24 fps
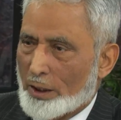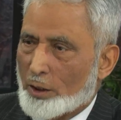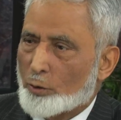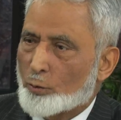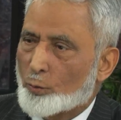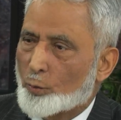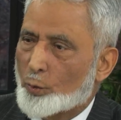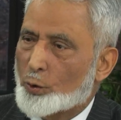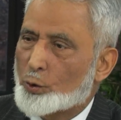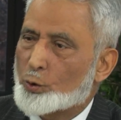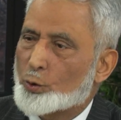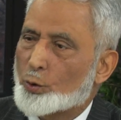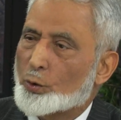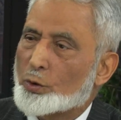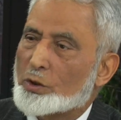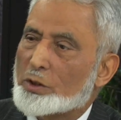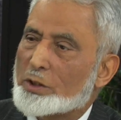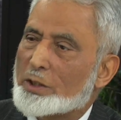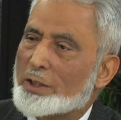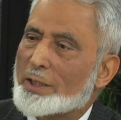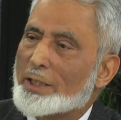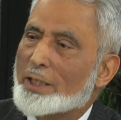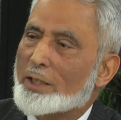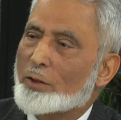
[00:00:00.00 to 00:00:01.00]
We
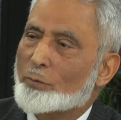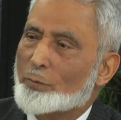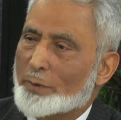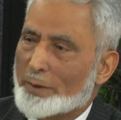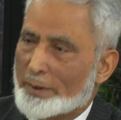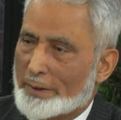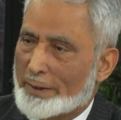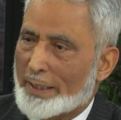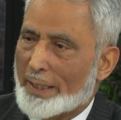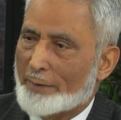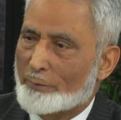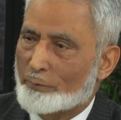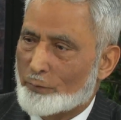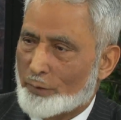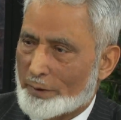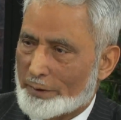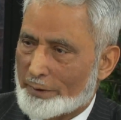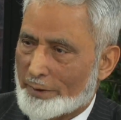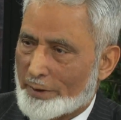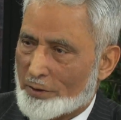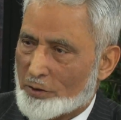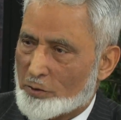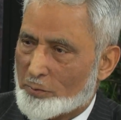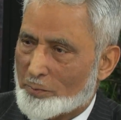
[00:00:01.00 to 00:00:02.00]
should deal with them with
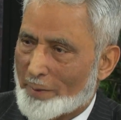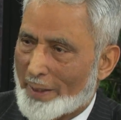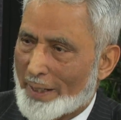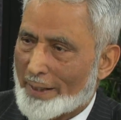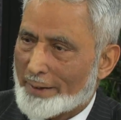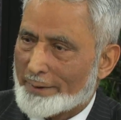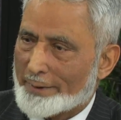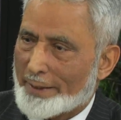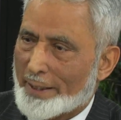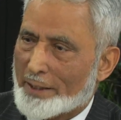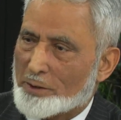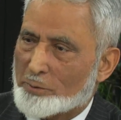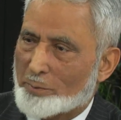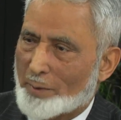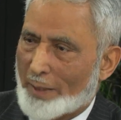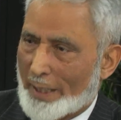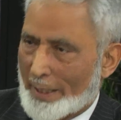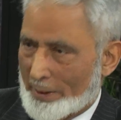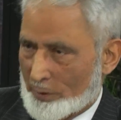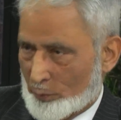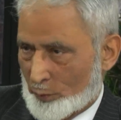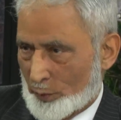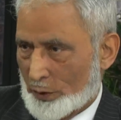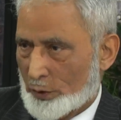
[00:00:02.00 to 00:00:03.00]
respect
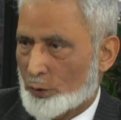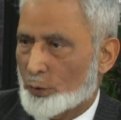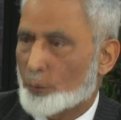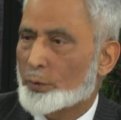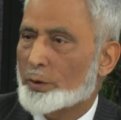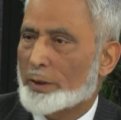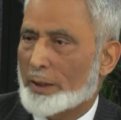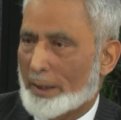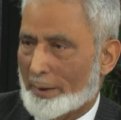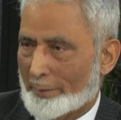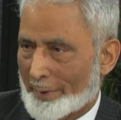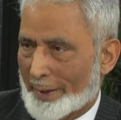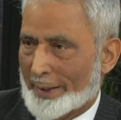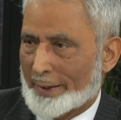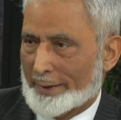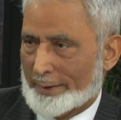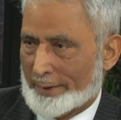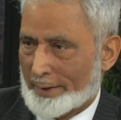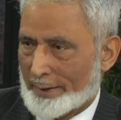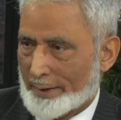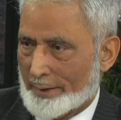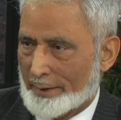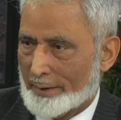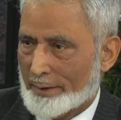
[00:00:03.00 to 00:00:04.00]
as we do in
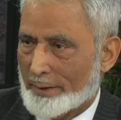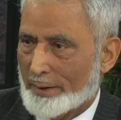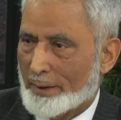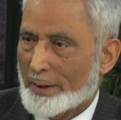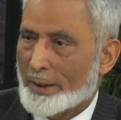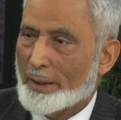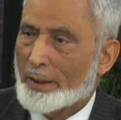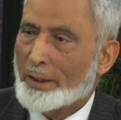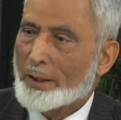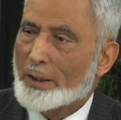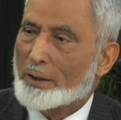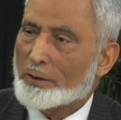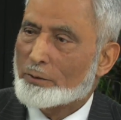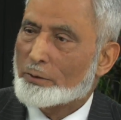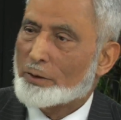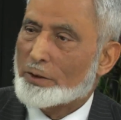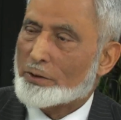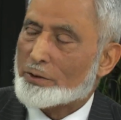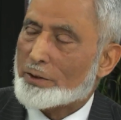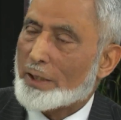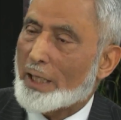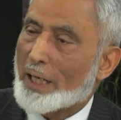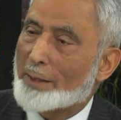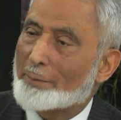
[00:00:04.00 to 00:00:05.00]
America.
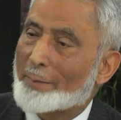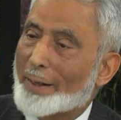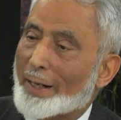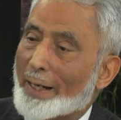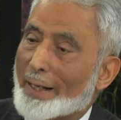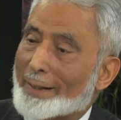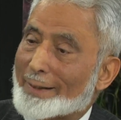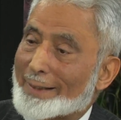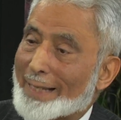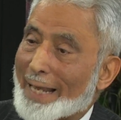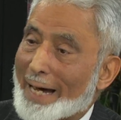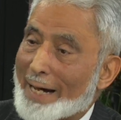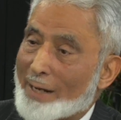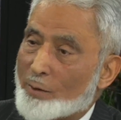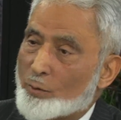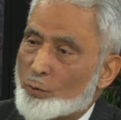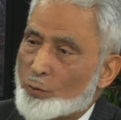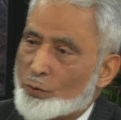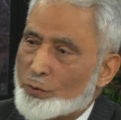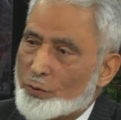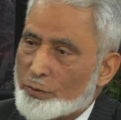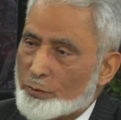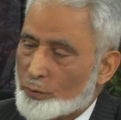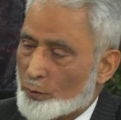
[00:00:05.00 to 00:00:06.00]
Islam
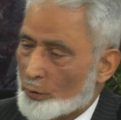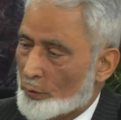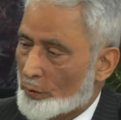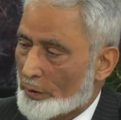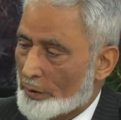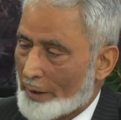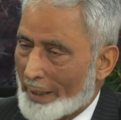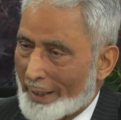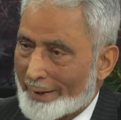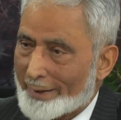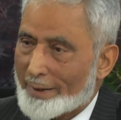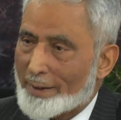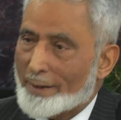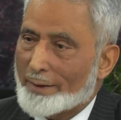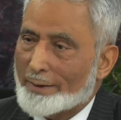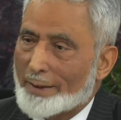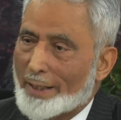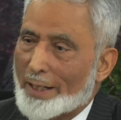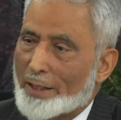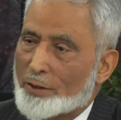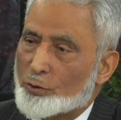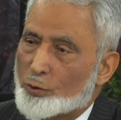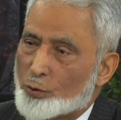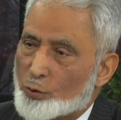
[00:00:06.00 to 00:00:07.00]
allows to
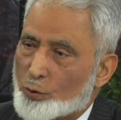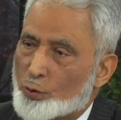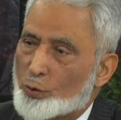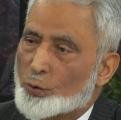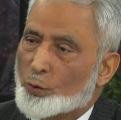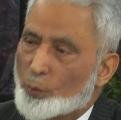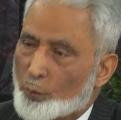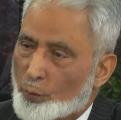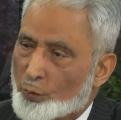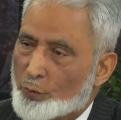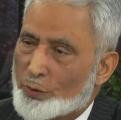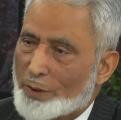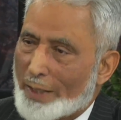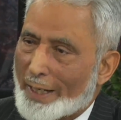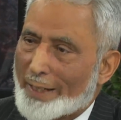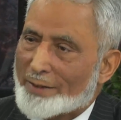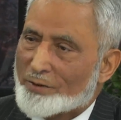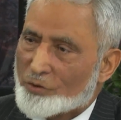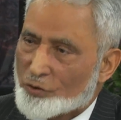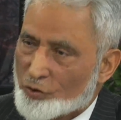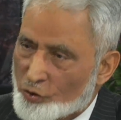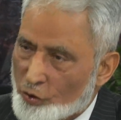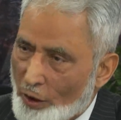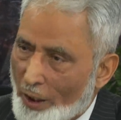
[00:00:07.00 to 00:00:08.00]
recognize Jews
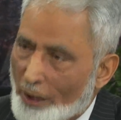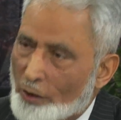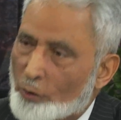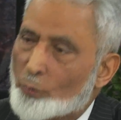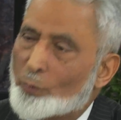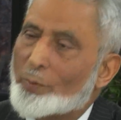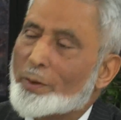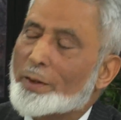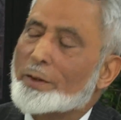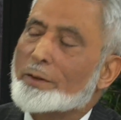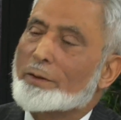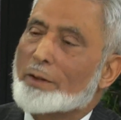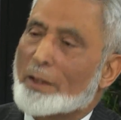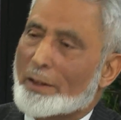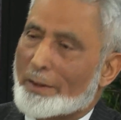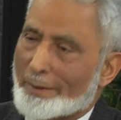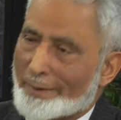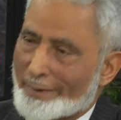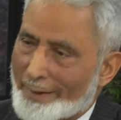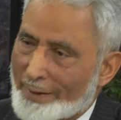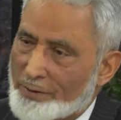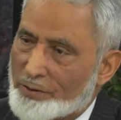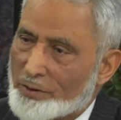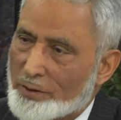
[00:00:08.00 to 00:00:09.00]
as genuine,
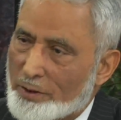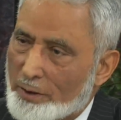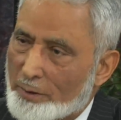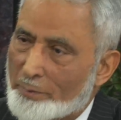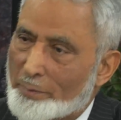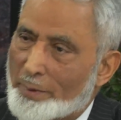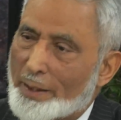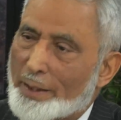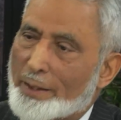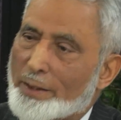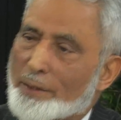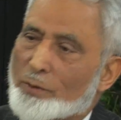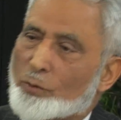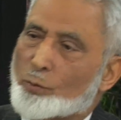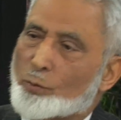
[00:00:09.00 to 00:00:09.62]
legitimate,